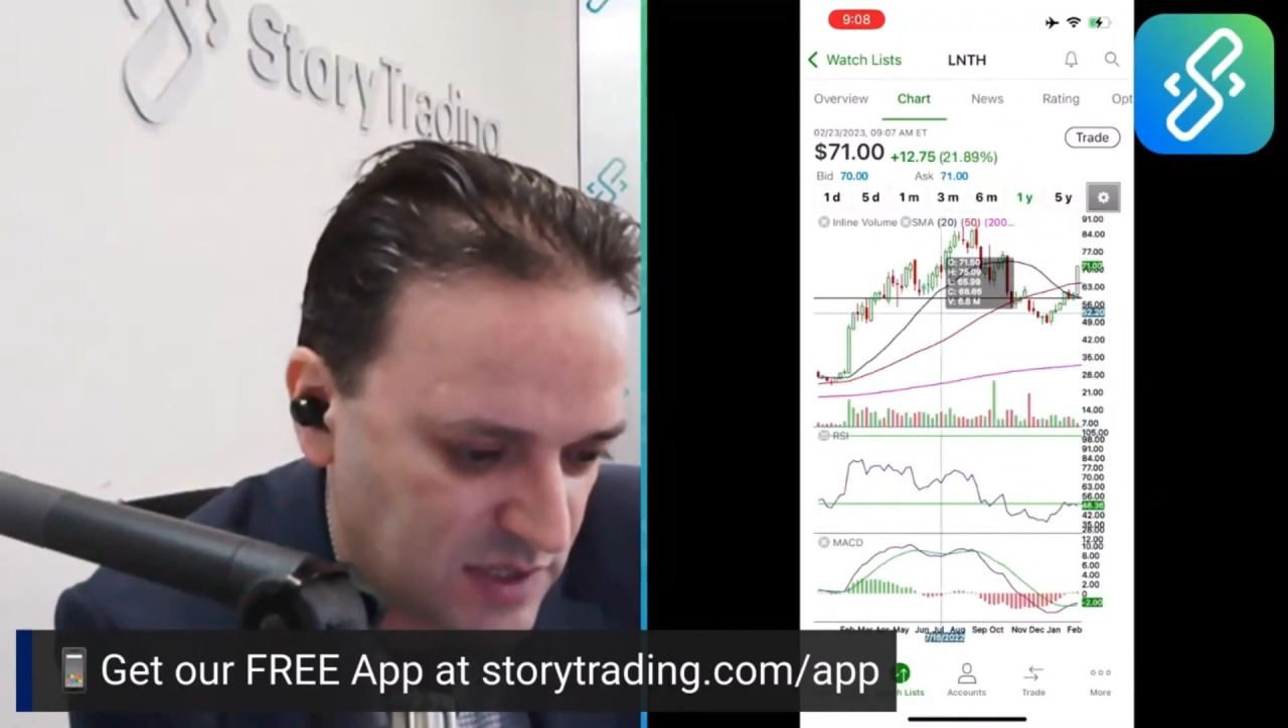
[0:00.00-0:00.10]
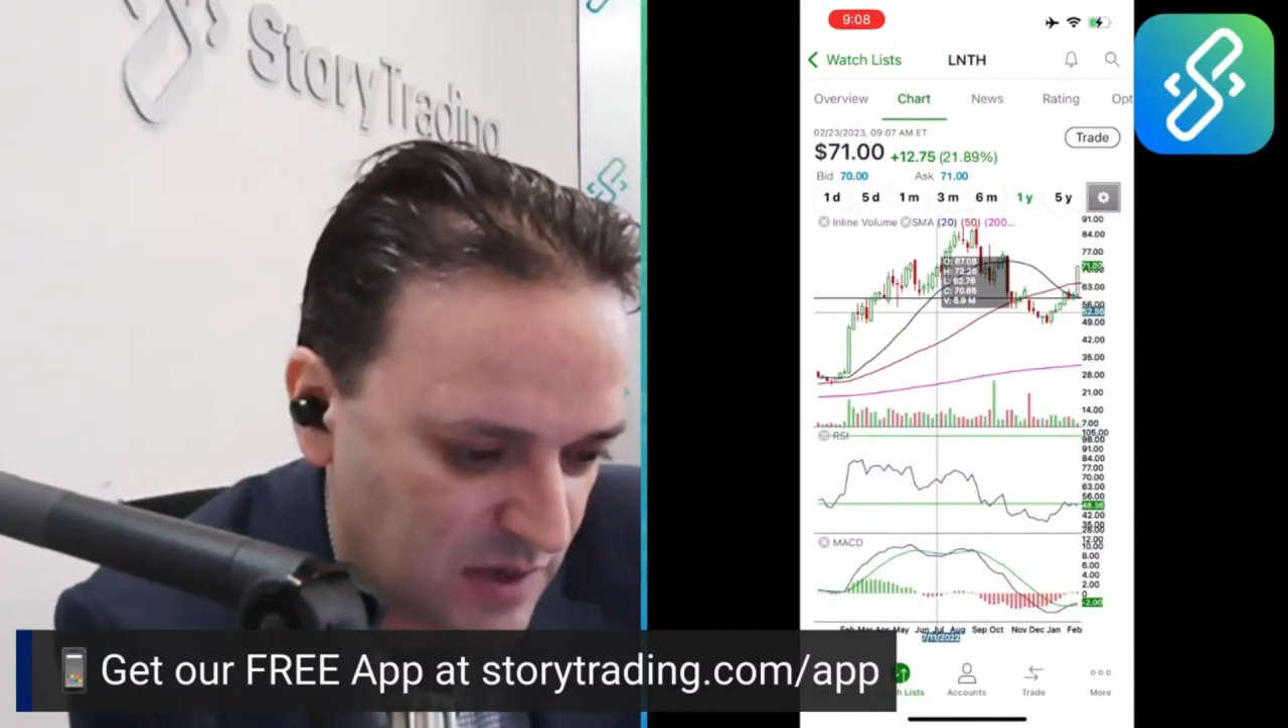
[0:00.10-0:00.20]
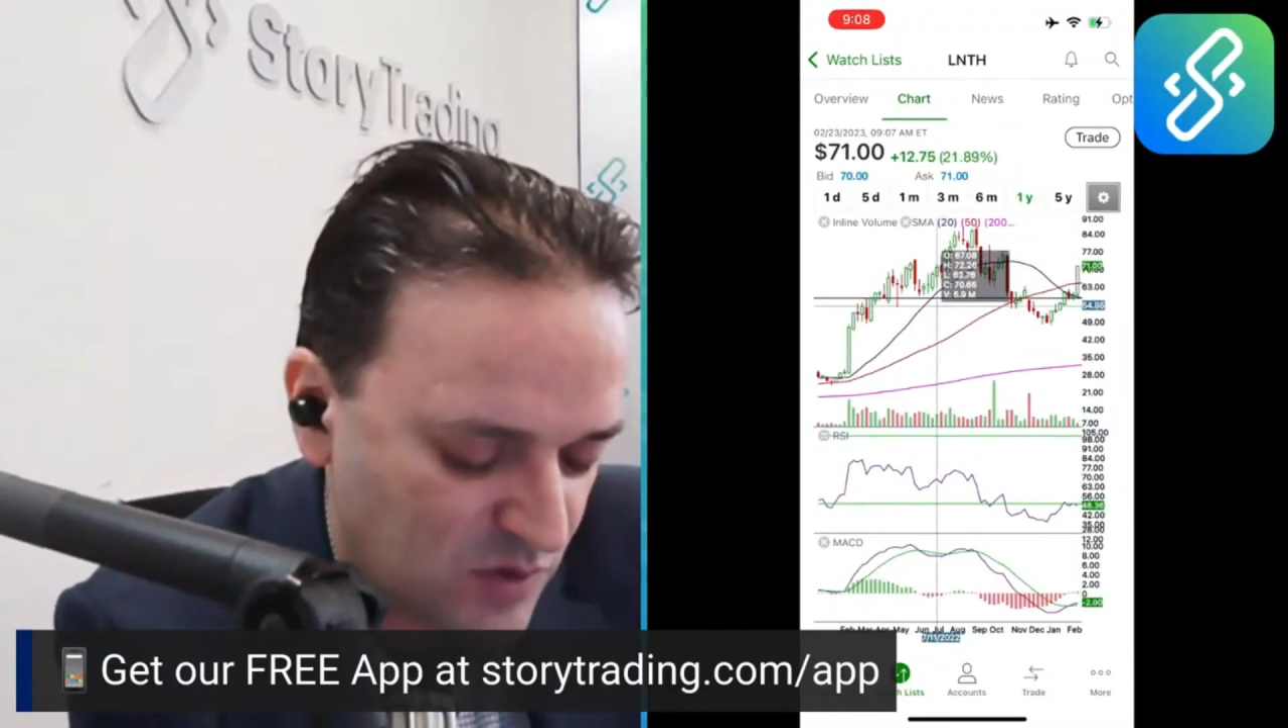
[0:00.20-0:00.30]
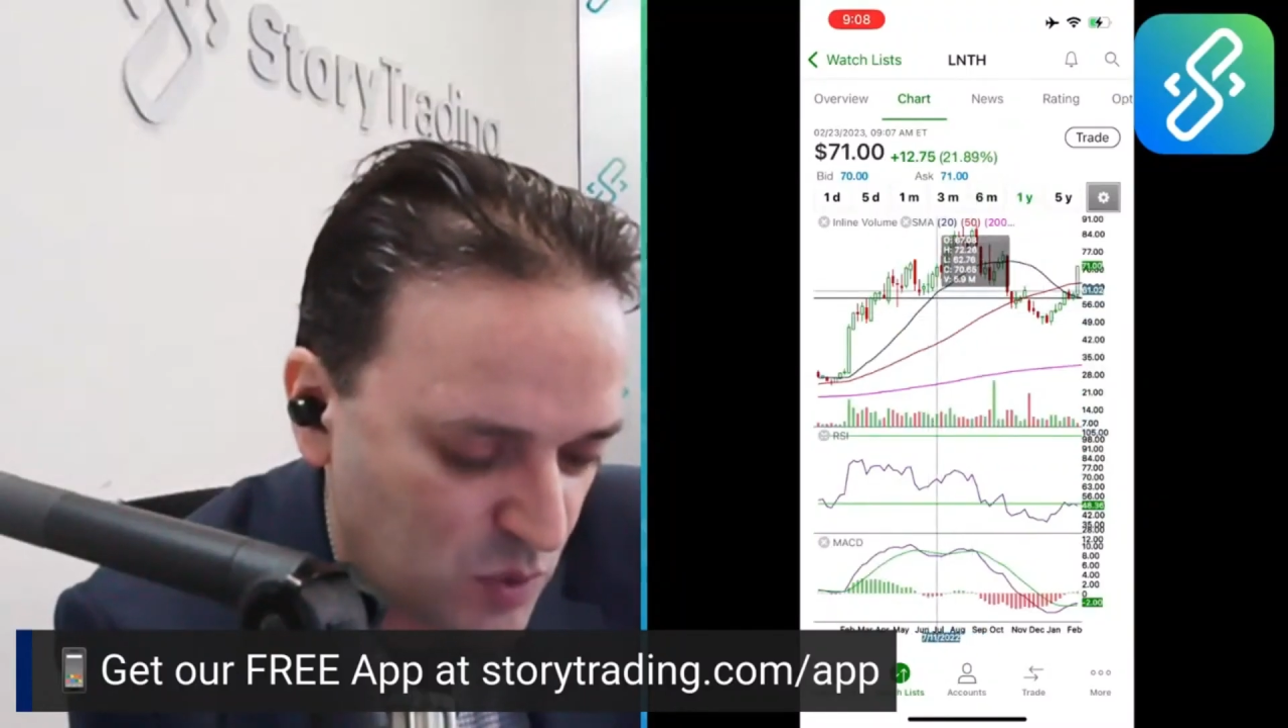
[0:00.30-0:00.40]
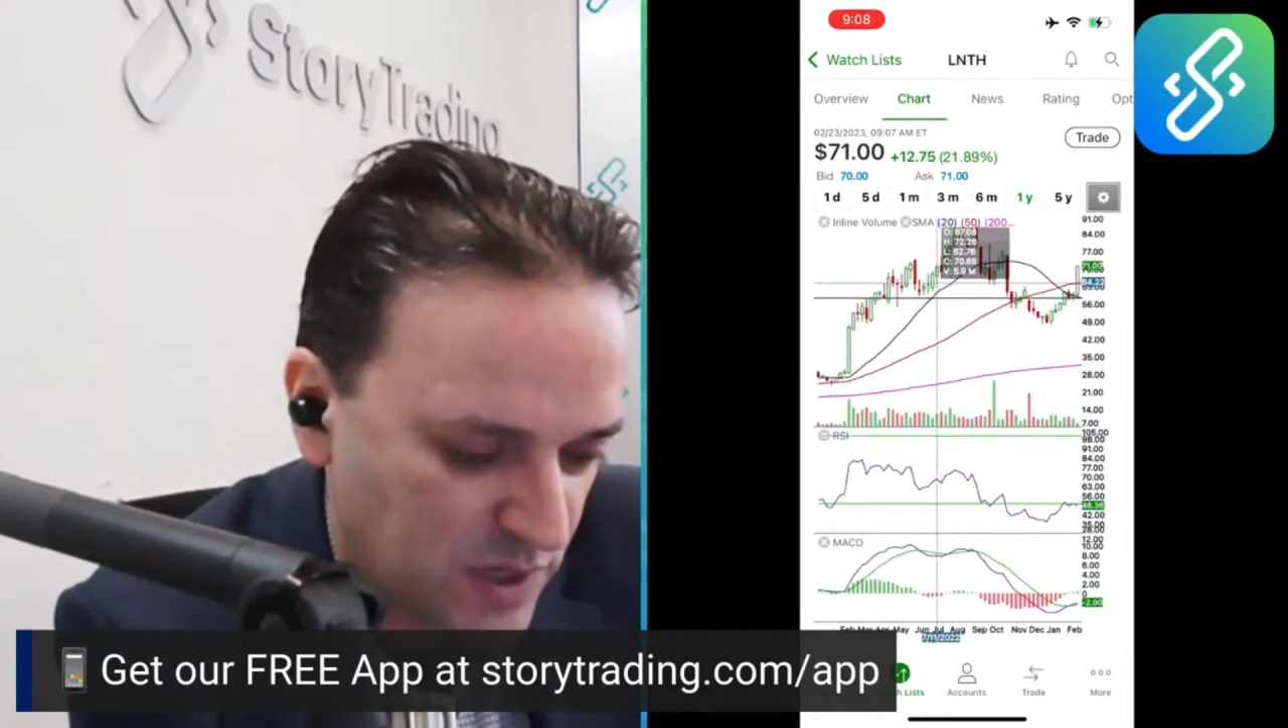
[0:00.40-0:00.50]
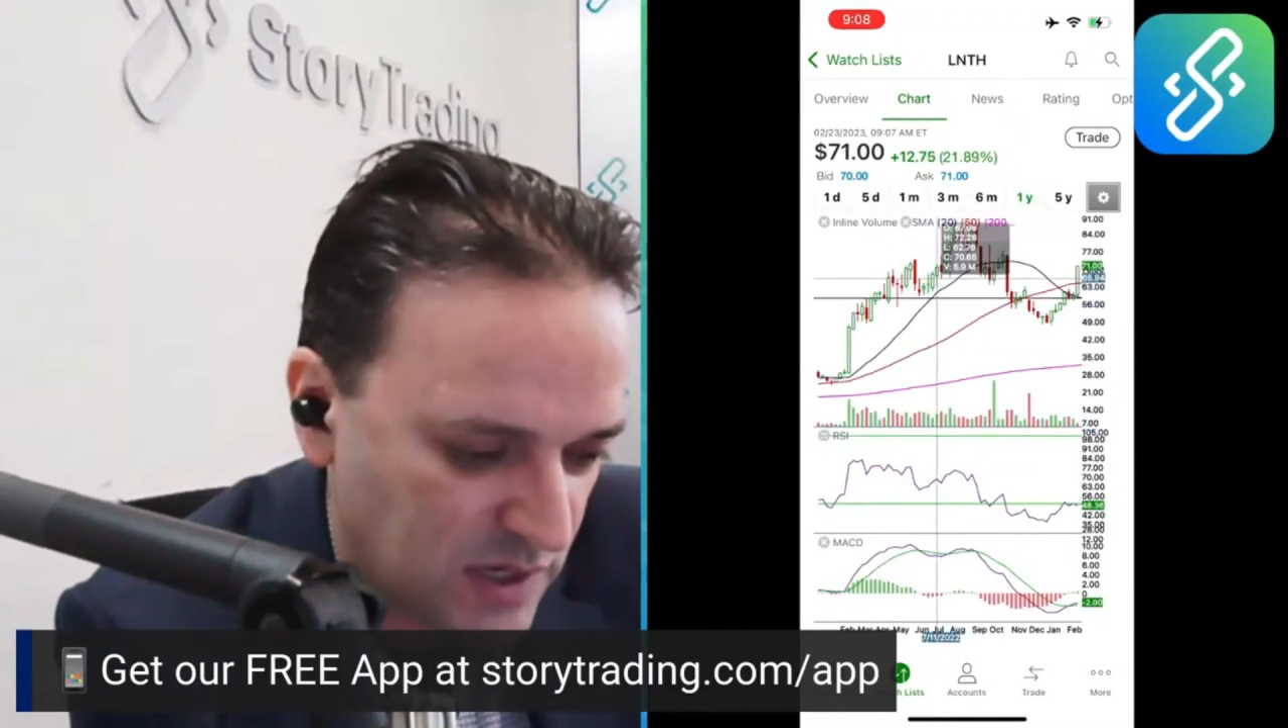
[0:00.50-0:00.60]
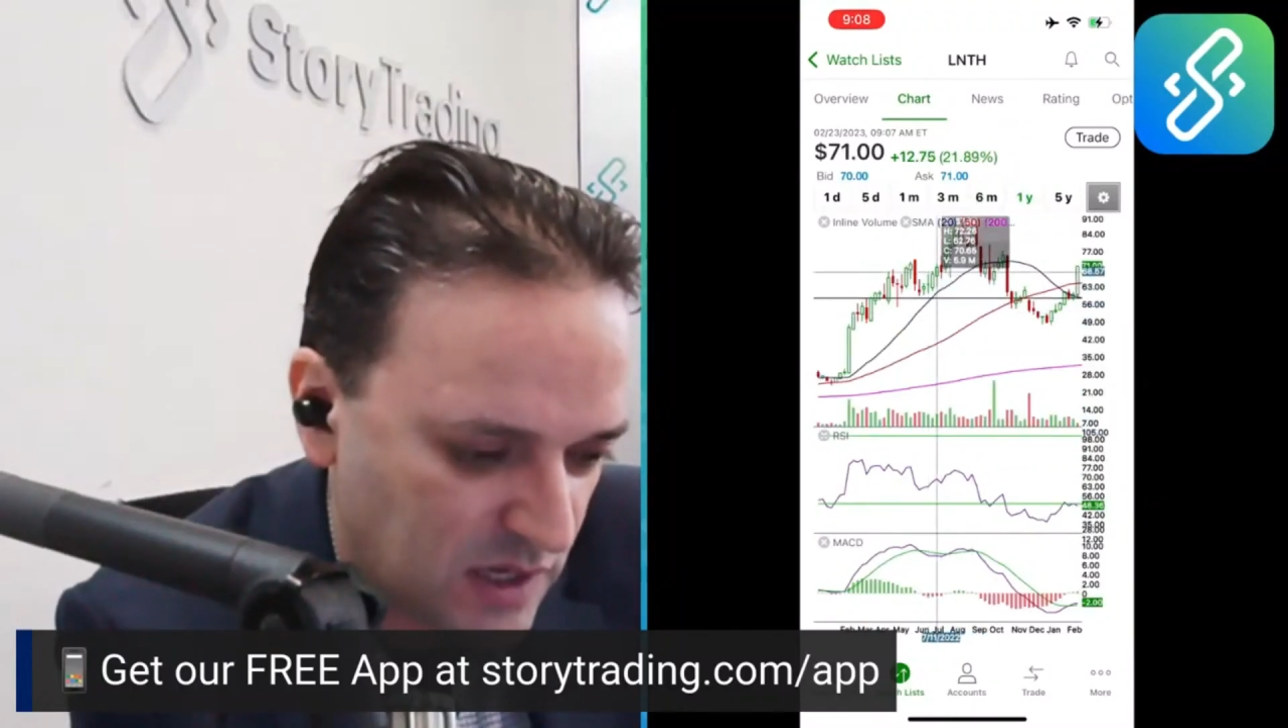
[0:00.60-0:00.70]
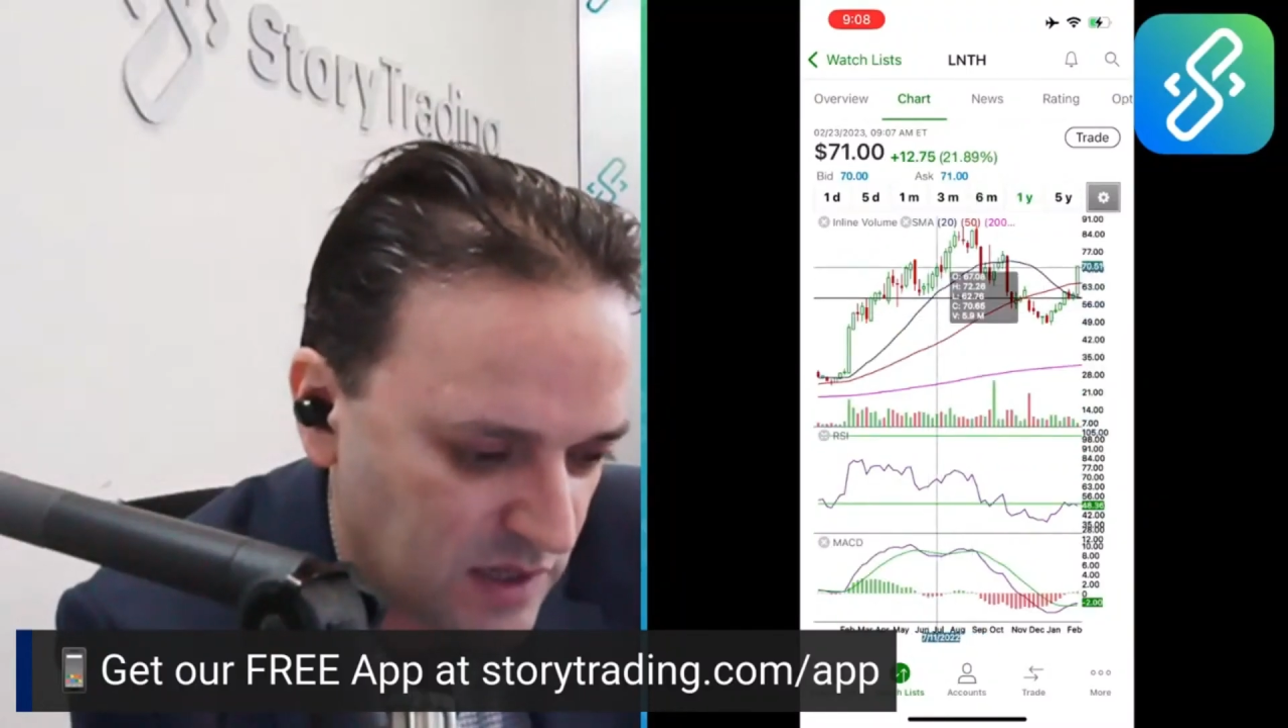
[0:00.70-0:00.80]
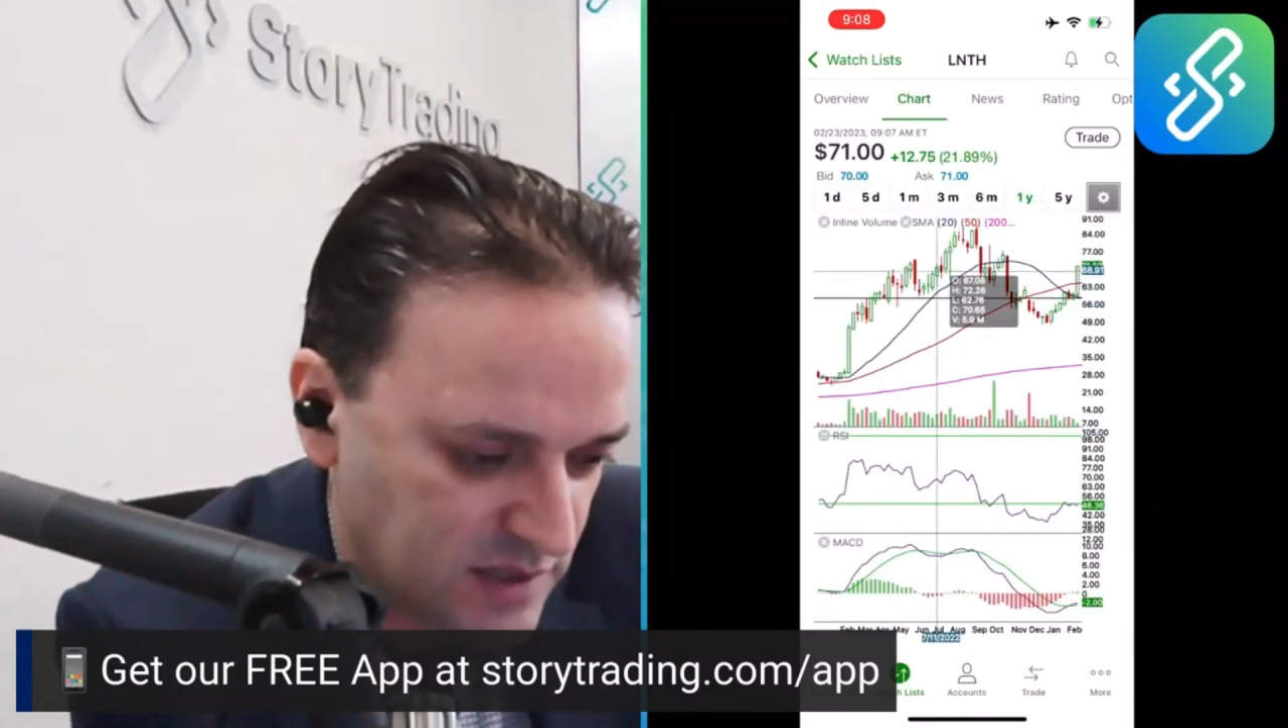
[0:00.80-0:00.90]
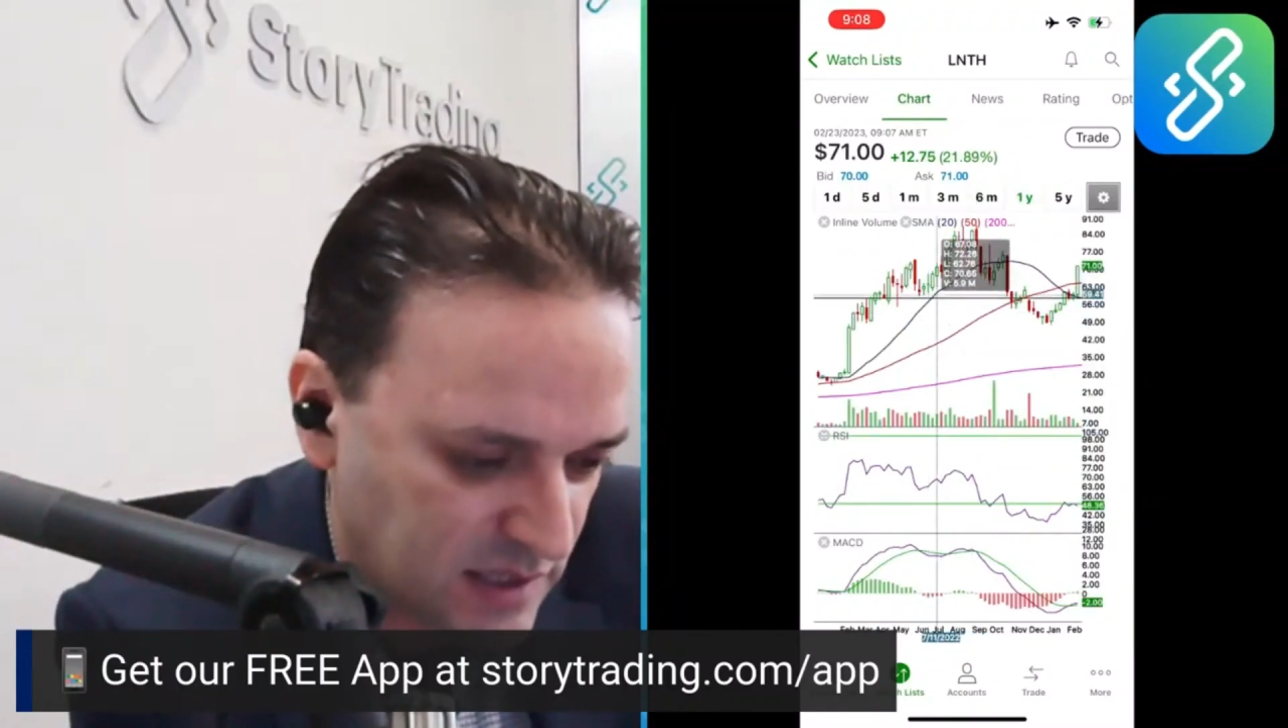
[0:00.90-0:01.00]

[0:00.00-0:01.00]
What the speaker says: $71.